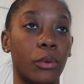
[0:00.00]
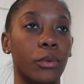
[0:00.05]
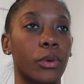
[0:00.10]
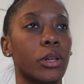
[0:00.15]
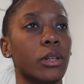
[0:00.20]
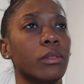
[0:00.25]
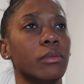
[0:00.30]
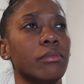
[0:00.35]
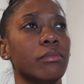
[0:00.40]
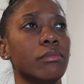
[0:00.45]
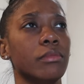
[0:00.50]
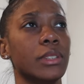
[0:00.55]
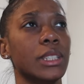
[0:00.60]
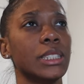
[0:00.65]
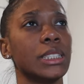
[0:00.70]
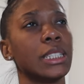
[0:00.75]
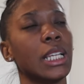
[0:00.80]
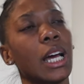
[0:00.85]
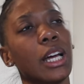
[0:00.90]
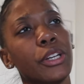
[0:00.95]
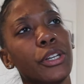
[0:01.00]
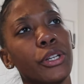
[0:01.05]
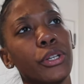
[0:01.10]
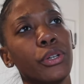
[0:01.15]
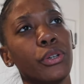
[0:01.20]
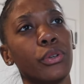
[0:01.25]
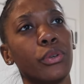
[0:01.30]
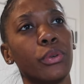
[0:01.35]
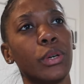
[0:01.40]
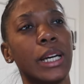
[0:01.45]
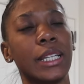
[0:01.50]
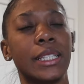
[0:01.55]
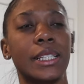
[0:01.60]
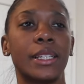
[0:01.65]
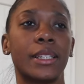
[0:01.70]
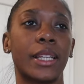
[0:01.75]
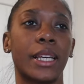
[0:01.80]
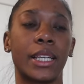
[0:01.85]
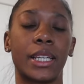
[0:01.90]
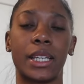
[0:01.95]
Well, it's not new. I
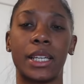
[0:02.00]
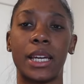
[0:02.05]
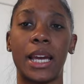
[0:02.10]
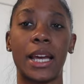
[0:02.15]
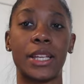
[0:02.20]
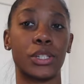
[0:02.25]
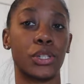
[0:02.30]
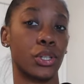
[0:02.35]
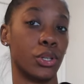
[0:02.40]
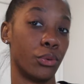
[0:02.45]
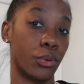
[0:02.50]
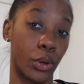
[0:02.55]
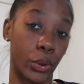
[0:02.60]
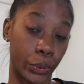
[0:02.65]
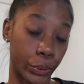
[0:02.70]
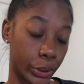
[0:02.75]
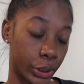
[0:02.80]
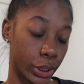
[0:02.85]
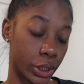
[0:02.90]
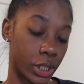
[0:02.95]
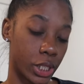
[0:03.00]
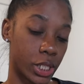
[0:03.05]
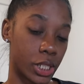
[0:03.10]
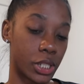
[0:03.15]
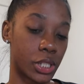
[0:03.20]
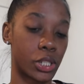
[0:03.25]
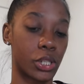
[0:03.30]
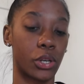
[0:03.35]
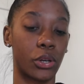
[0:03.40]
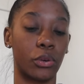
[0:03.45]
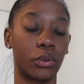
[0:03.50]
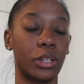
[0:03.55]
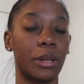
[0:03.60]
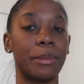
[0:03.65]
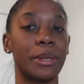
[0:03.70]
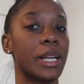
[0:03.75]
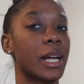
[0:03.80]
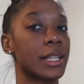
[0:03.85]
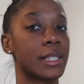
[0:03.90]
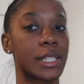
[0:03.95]
think like it has new owners. So let
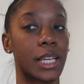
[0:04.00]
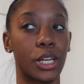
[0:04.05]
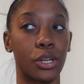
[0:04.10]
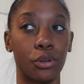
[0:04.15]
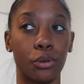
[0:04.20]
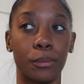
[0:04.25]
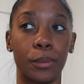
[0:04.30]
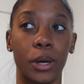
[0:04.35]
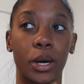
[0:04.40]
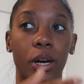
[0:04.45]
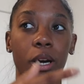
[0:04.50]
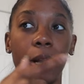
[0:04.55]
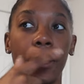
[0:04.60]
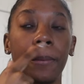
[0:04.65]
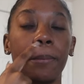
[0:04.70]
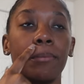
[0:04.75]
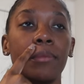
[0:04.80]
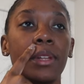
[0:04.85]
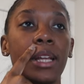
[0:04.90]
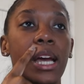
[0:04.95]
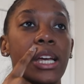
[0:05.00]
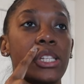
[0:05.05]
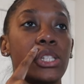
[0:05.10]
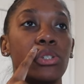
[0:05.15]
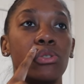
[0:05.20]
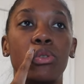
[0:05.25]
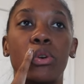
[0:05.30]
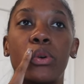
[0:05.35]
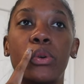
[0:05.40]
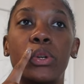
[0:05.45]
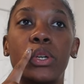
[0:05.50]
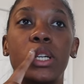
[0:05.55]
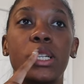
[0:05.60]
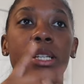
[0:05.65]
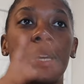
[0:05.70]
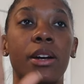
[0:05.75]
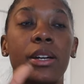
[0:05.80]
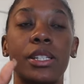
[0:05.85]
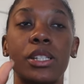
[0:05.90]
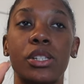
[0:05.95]
me not say new bar has new owners.
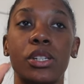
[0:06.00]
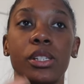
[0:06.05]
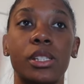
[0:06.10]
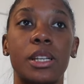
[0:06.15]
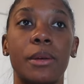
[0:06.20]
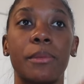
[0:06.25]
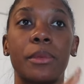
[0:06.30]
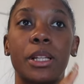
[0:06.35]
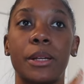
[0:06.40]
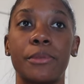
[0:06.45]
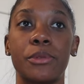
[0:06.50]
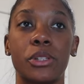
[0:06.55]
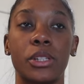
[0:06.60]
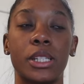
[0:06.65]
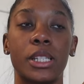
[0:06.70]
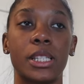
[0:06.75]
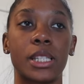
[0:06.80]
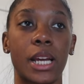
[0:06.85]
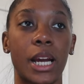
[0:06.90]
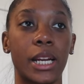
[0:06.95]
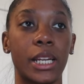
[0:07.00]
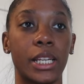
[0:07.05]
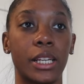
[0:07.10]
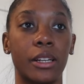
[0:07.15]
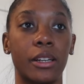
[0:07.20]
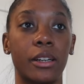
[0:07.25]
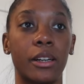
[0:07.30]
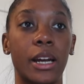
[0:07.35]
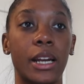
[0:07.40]
I'll insert some clips on the side here.